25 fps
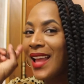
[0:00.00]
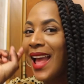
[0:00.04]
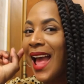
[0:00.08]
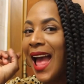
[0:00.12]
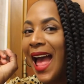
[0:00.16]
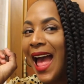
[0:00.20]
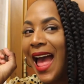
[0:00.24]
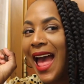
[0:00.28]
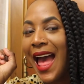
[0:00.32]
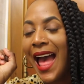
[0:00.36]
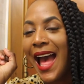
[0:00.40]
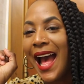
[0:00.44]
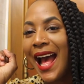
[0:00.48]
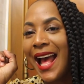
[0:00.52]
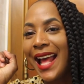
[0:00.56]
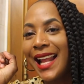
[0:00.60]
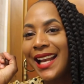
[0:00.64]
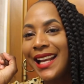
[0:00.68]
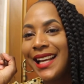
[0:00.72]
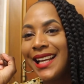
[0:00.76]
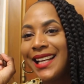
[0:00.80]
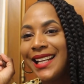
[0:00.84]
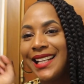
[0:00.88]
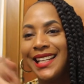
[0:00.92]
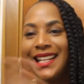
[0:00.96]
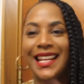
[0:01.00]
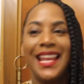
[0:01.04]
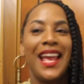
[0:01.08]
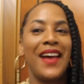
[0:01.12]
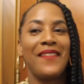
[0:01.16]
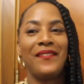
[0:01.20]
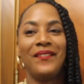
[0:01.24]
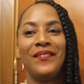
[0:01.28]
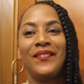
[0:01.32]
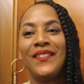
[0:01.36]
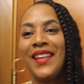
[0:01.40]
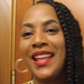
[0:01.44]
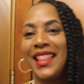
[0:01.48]
And
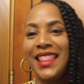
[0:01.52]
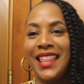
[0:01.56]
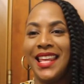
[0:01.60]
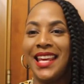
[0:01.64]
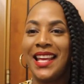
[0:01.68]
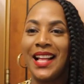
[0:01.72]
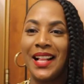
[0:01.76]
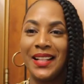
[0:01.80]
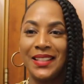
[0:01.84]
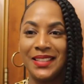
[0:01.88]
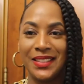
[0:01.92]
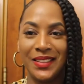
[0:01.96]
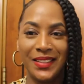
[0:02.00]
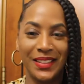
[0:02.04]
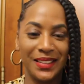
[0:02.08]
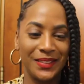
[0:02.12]
yeah, I think I'll do